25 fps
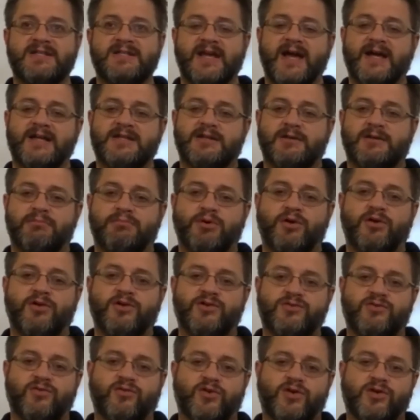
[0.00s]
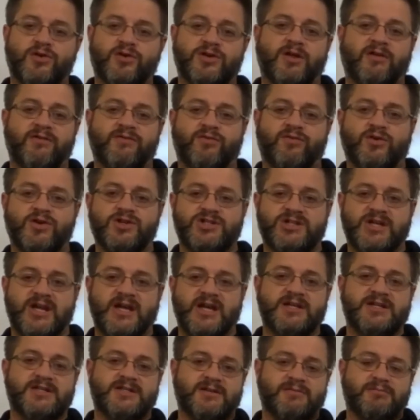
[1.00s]
the x component of the force
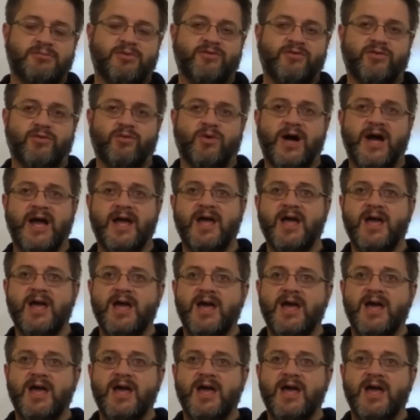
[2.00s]
changes as you move in y.